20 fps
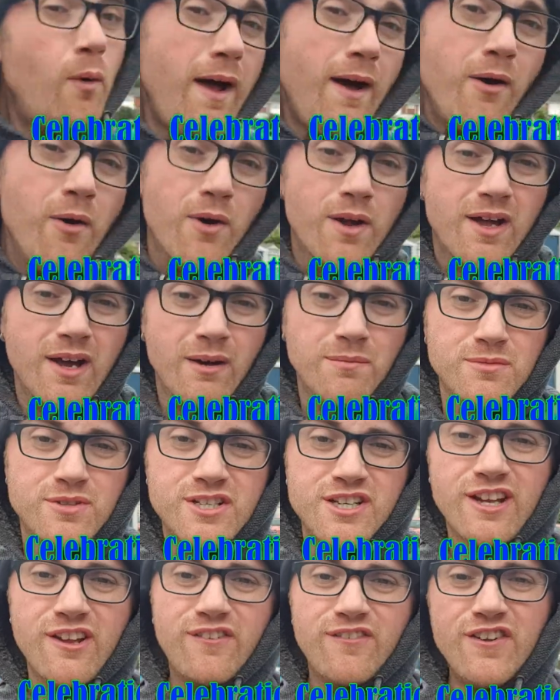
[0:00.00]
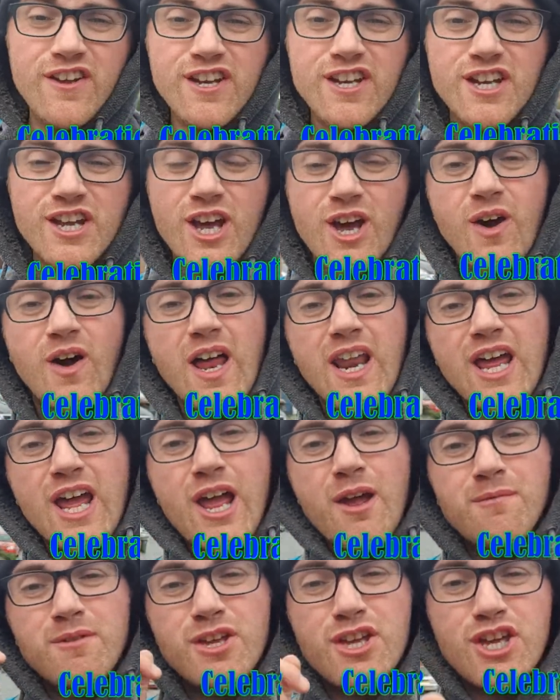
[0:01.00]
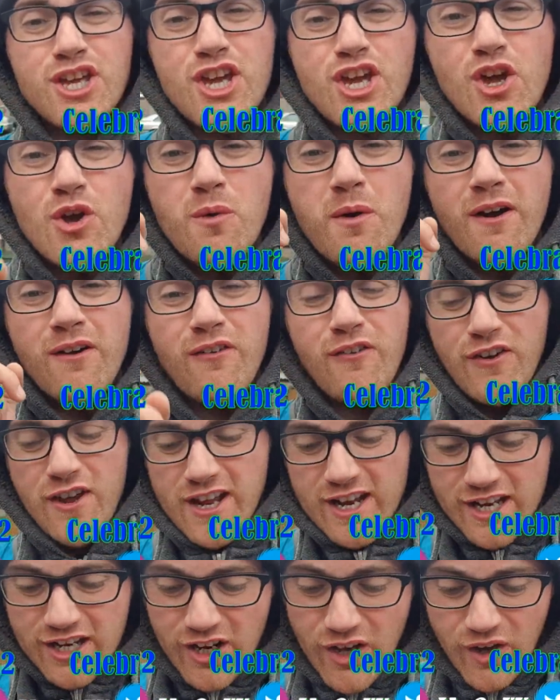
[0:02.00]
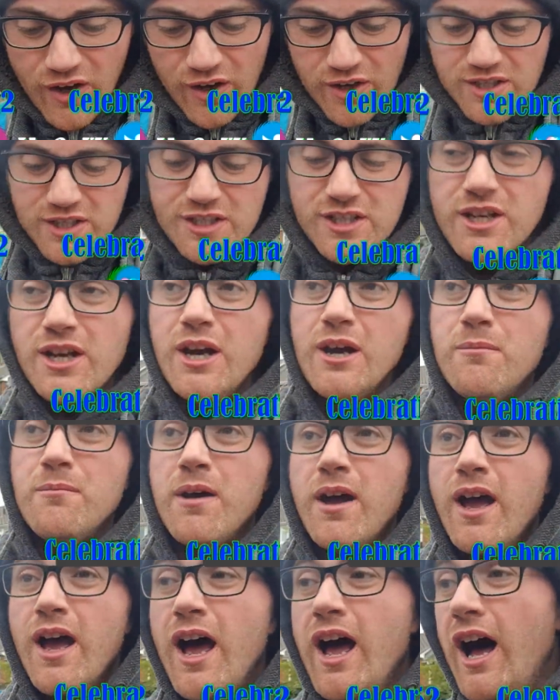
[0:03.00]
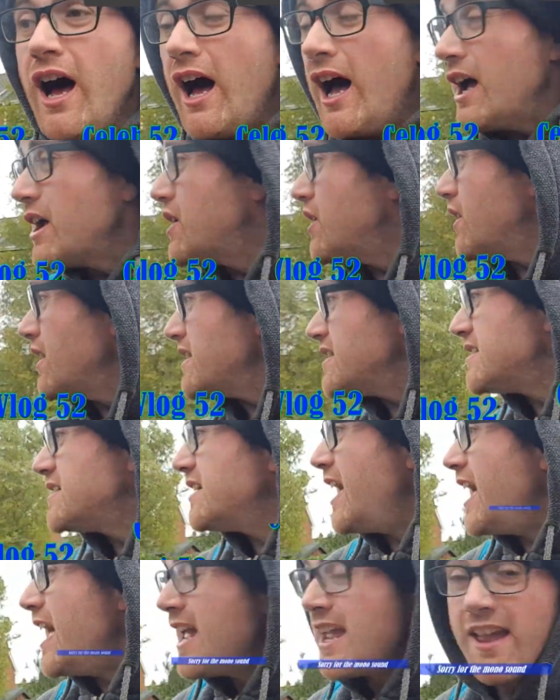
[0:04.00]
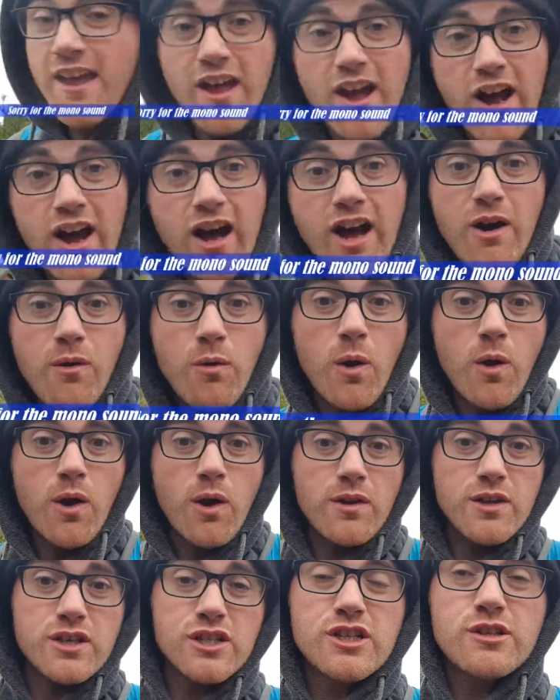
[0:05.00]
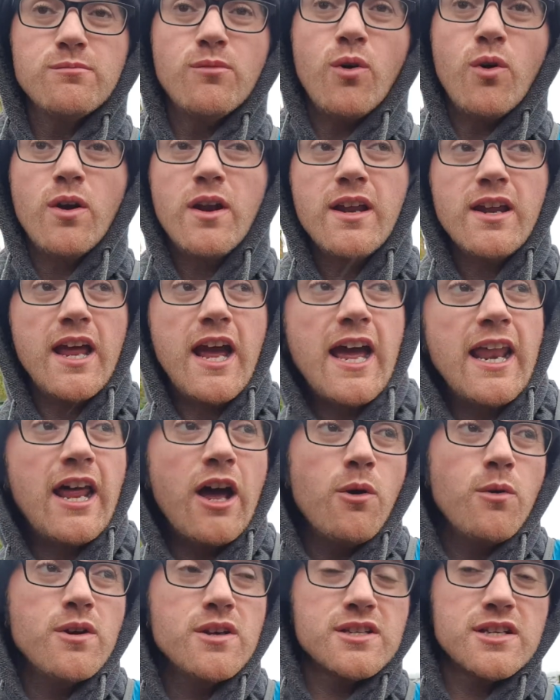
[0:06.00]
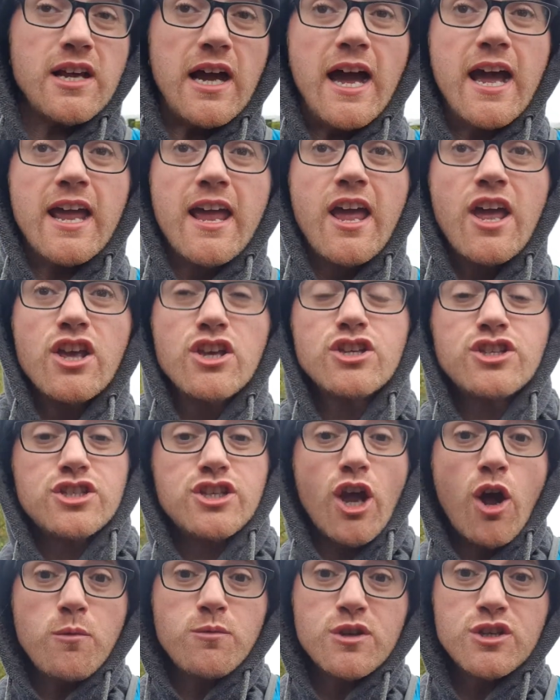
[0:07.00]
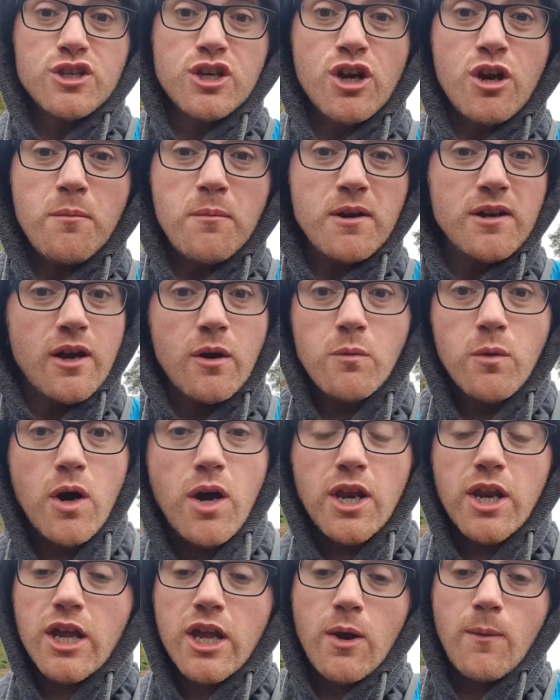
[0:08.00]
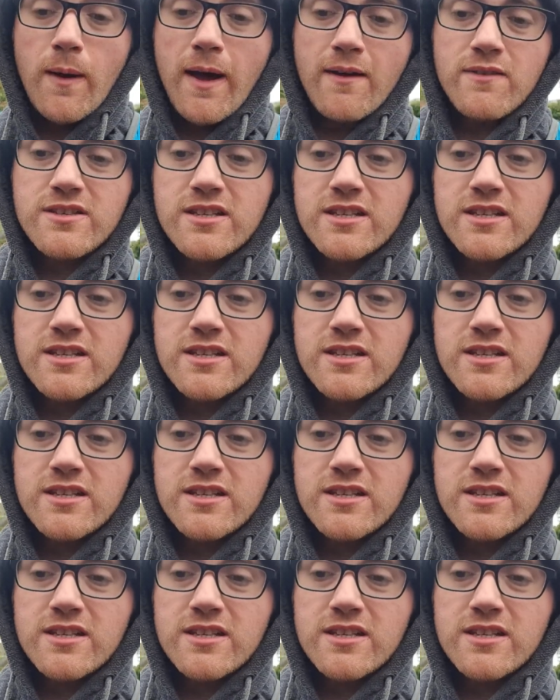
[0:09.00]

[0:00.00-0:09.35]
welcome to the video, and I hope that you are feeling awesome. I gotta say, I woke up this morning and I was like so determined I wanted to go out